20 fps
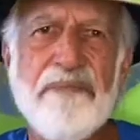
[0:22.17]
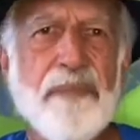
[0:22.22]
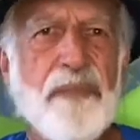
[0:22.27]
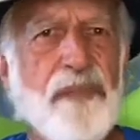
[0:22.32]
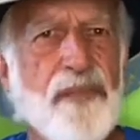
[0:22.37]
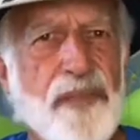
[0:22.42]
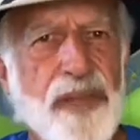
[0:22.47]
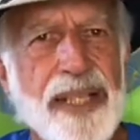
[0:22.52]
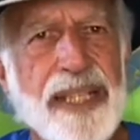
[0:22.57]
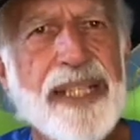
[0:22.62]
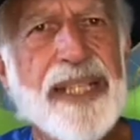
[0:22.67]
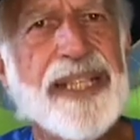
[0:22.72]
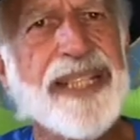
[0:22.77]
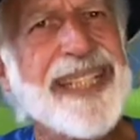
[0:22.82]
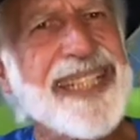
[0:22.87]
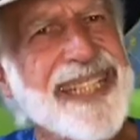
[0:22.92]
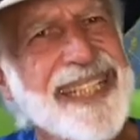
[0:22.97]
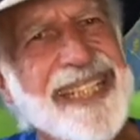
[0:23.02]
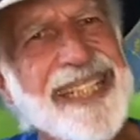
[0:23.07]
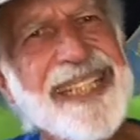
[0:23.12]
feeling a
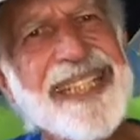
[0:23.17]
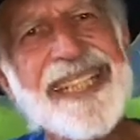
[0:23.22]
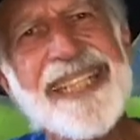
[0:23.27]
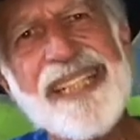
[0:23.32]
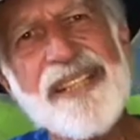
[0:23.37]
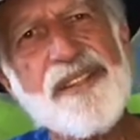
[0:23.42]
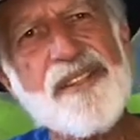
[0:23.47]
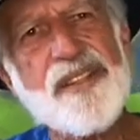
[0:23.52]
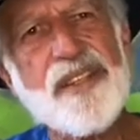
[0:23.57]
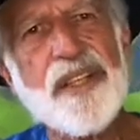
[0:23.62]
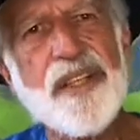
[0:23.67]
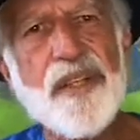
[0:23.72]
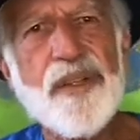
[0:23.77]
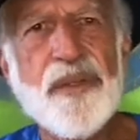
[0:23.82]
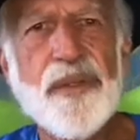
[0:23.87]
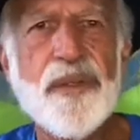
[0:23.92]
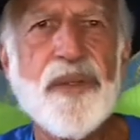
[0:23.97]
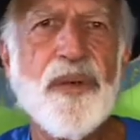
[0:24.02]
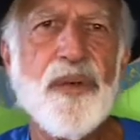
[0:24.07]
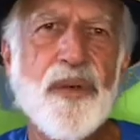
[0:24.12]
little insecure
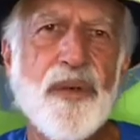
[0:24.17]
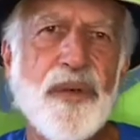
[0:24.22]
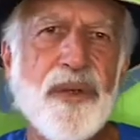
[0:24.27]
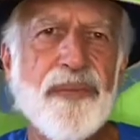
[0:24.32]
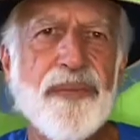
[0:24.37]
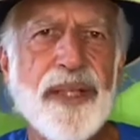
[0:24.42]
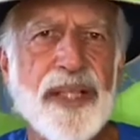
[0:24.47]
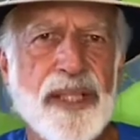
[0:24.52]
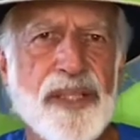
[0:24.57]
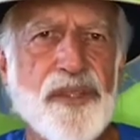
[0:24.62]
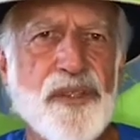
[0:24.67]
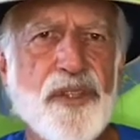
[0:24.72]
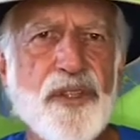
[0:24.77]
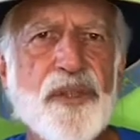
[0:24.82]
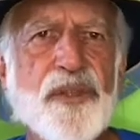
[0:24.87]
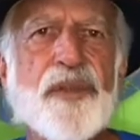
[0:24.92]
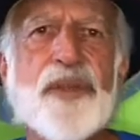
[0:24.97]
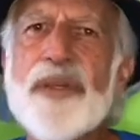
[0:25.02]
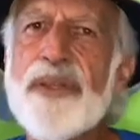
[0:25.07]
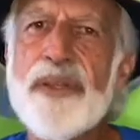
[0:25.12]
or
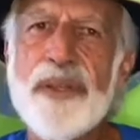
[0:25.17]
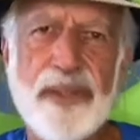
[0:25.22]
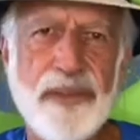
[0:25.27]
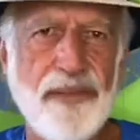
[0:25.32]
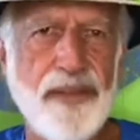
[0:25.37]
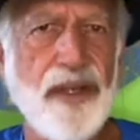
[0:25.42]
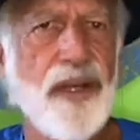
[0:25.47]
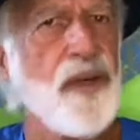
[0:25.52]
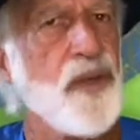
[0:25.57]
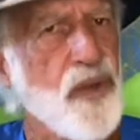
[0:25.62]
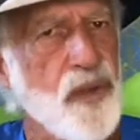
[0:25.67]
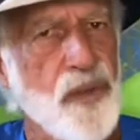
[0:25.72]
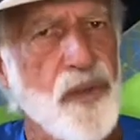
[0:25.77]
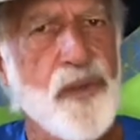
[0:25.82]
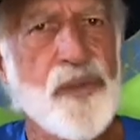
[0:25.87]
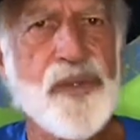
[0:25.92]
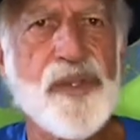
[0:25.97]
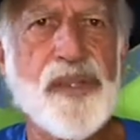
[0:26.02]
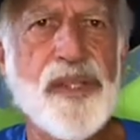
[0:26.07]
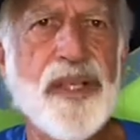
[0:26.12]
unsure of our own
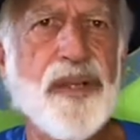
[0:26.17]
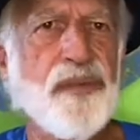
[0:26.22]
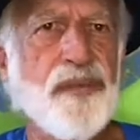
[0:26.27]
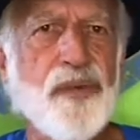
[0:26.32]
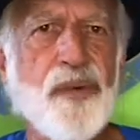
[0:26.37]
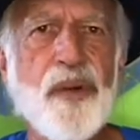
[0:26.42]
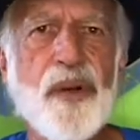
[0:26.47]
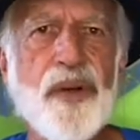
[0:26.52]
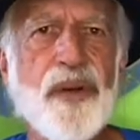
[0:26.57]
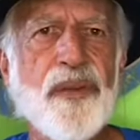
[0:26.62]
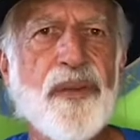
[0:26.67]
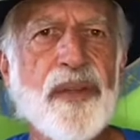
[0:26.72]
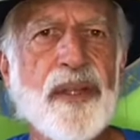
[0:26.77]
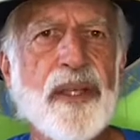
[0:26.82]
self worth,